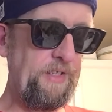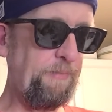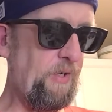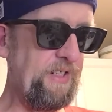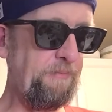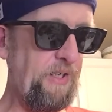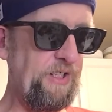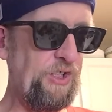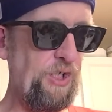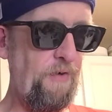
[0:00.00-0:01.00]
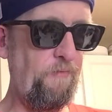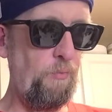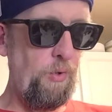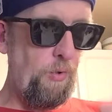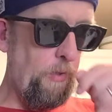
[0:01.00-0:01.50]
Express by Chef
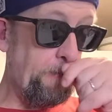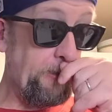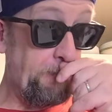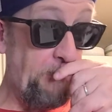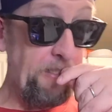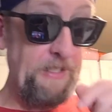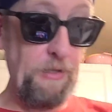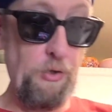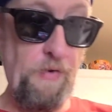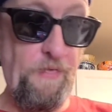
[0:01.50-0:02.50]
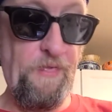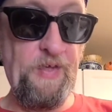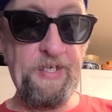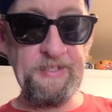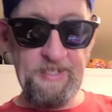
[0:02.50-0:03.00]
Woo. I'm expecting good
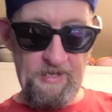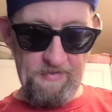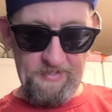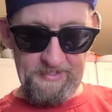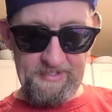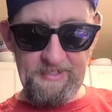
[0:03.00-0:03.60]
things out of this.